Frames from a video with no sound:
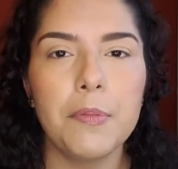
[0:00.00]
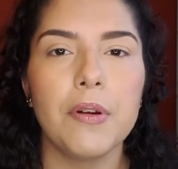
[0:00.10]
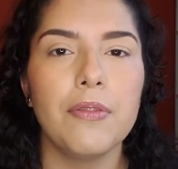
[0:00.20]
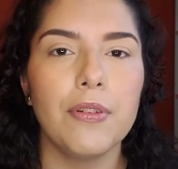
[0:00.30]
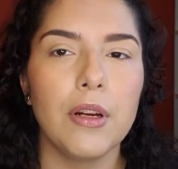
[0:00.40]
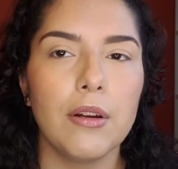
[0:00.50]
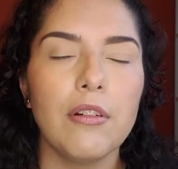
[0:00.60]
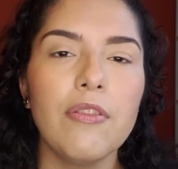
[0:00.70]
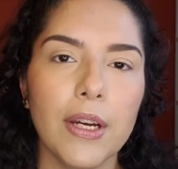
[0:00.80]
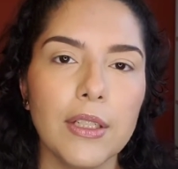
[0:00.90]

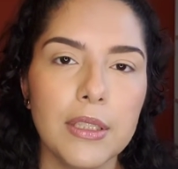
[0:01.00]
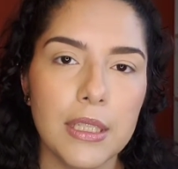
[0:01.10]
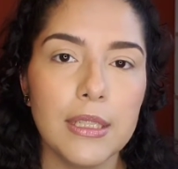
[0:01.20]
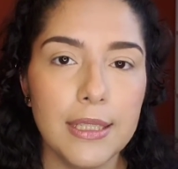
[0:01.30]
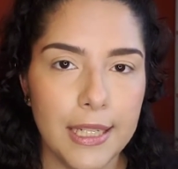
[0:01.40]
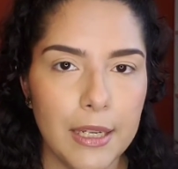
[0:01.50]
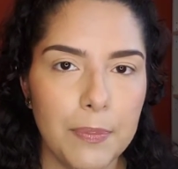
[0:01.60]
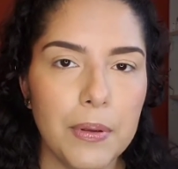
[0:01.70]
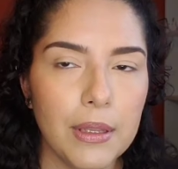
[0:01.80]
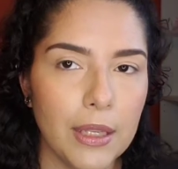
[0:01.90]
prefer felt
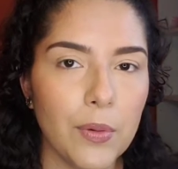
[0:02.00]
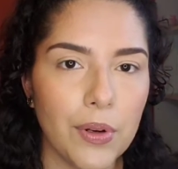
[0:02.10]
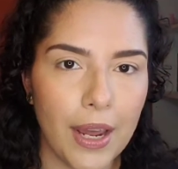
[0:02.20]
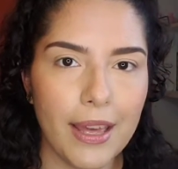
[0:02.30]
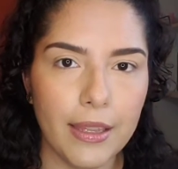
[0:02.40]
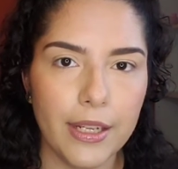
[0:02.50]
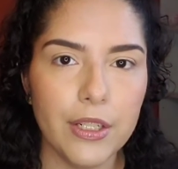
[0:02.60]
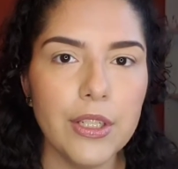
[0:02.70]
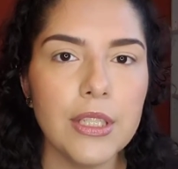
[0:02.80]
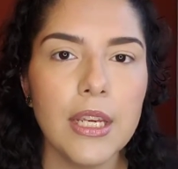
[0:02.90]
tip liquid
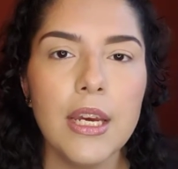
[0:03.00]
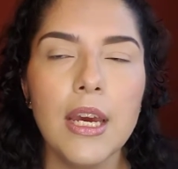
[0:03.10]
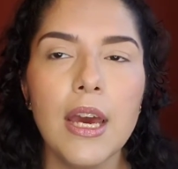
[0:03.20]
eyeliners.